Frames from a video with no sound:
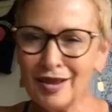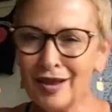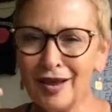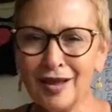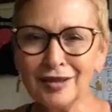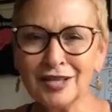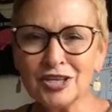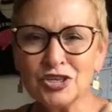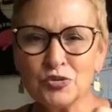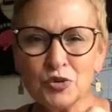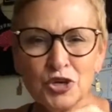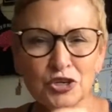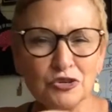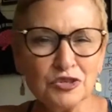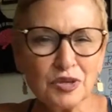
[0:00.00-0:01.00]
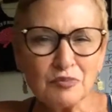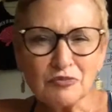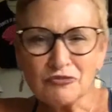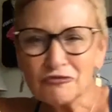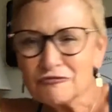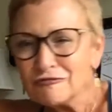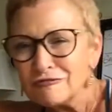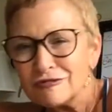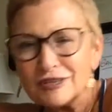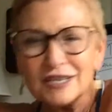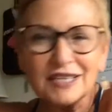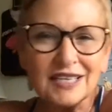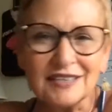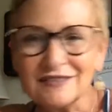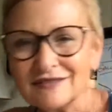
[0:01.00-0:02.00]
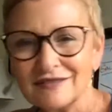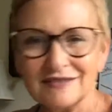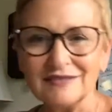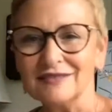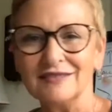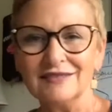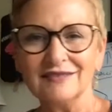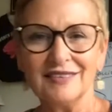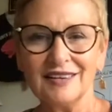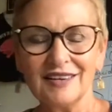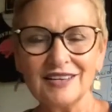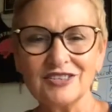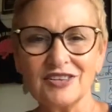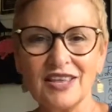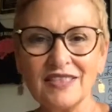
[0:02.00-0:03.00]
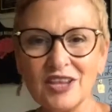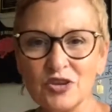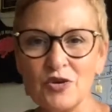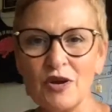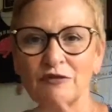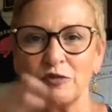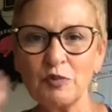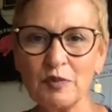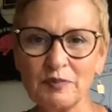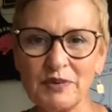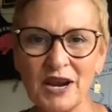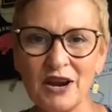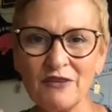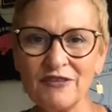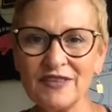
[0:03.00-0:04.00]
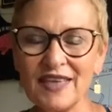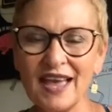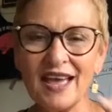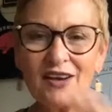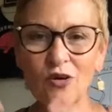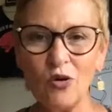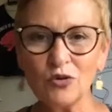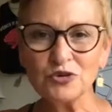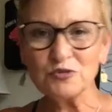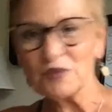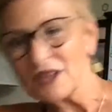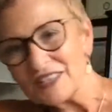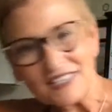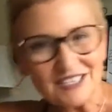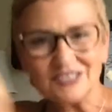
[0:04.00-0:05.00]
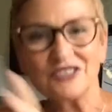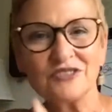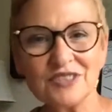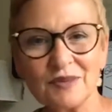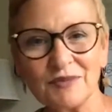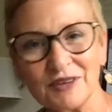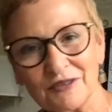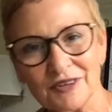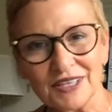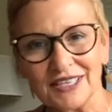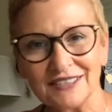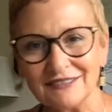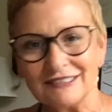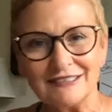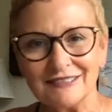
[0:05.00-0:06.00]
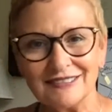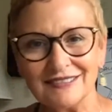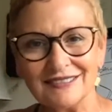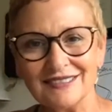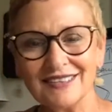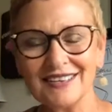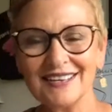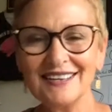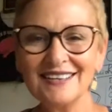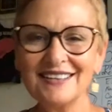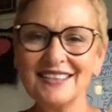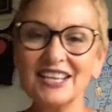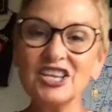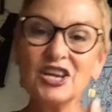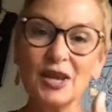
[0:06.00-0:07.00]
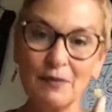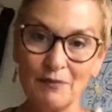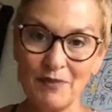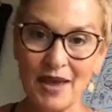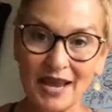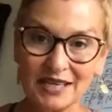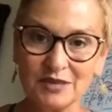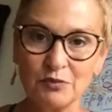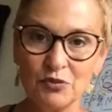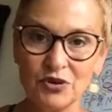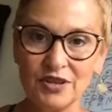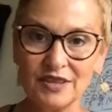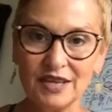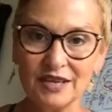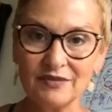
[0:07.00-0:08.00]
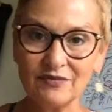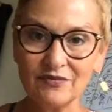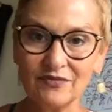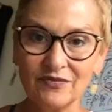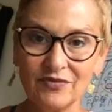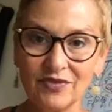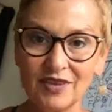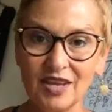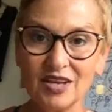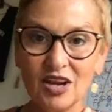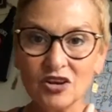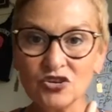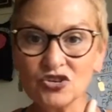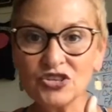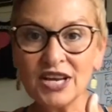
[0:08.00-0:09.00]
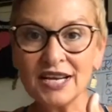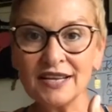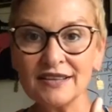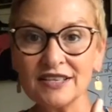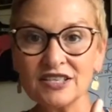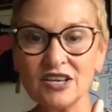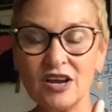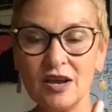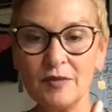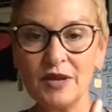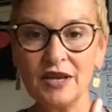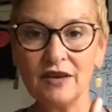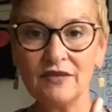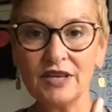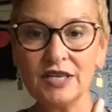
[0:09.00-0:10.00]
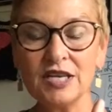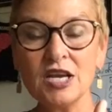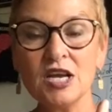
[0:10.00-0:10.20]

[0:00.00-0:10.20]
Unless you want to do something really, and then you have to prepare for that, hold your breath and do something really, then you get back to breathing and understanding the timing of it.